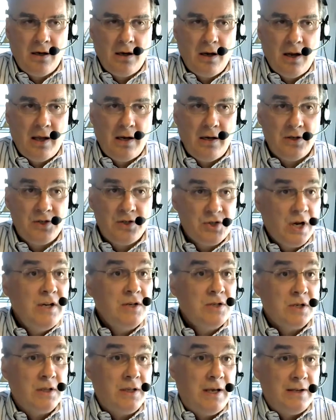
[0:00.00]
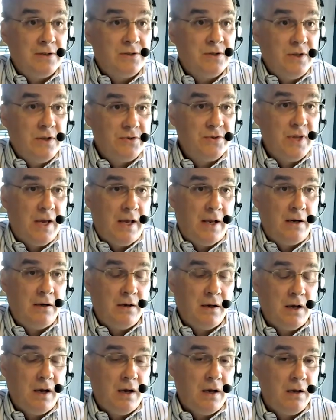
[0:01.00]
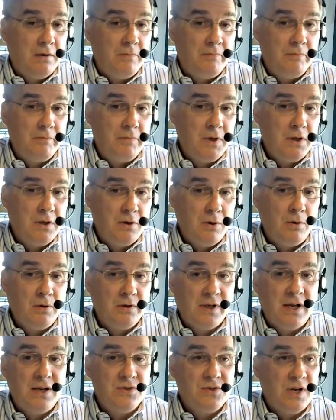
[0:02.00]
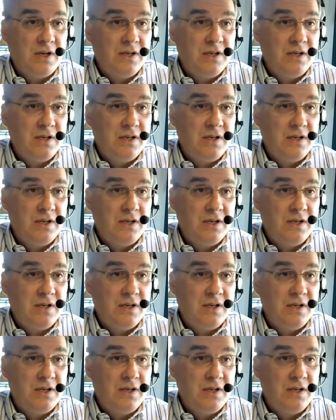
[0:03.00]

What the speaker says: it's changed a lot since then. In the old days,